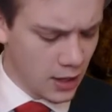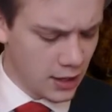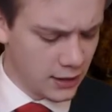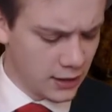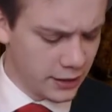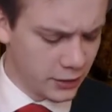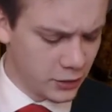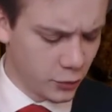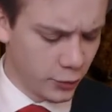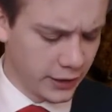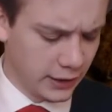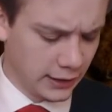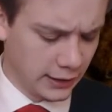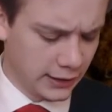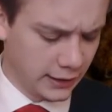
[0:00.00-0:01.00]
And then a
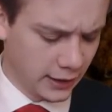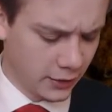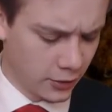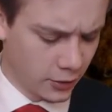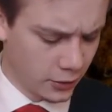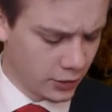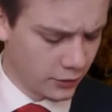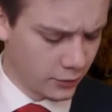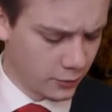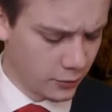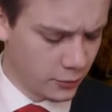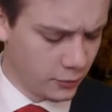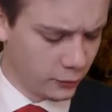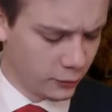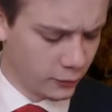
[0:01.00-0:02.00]
twinkling I heard on the
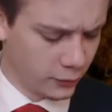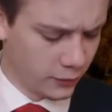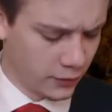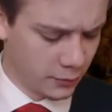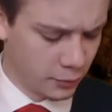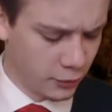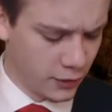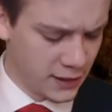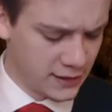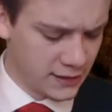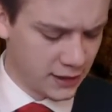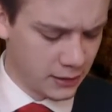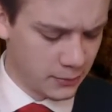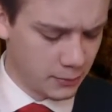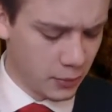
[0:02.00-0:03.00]
roof, the
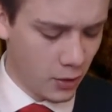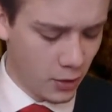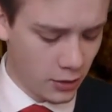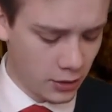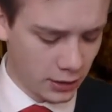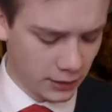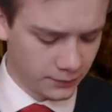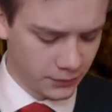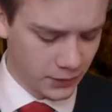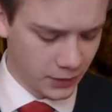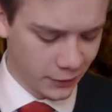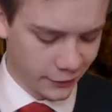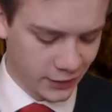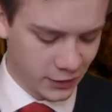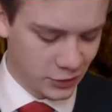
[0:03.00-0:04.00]
prancing and pawing
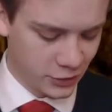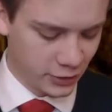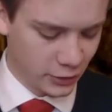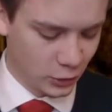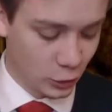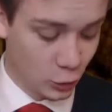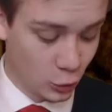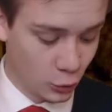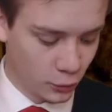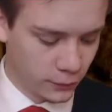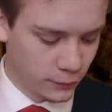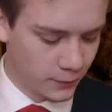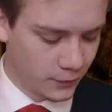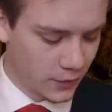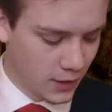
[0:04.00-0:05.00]
of each little
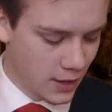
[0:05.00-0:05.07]
hoof.